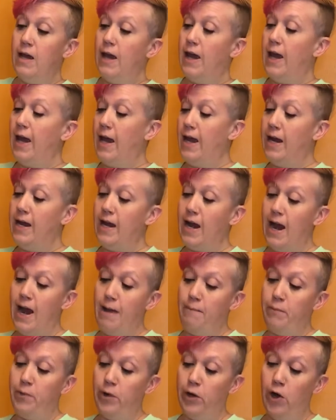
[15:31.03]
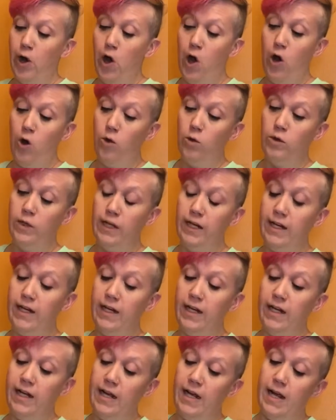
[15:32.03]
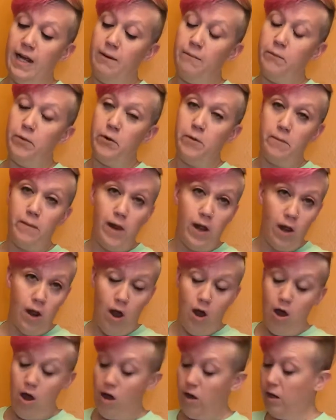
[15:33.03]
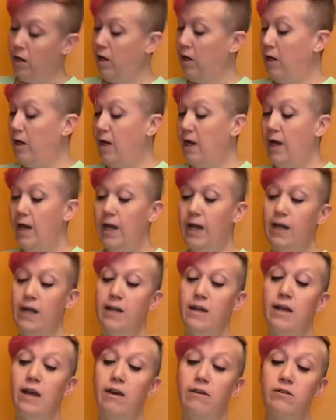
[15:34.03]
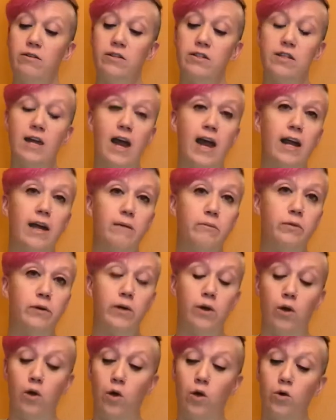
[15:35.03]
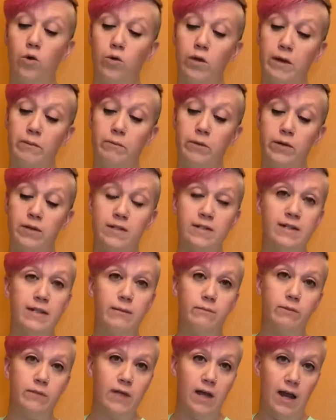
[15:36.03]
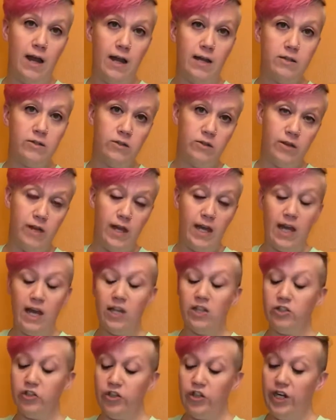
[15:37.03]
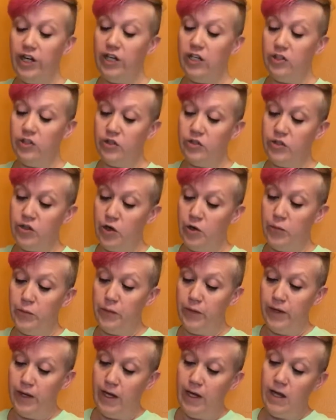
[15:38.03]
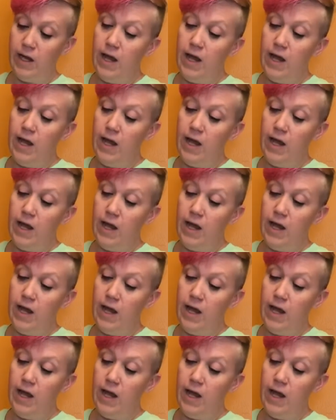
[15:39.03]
And I put a hole in it and put my lock. And in the other side, I put a hole and put a zip tie so they can't cheat and just open it.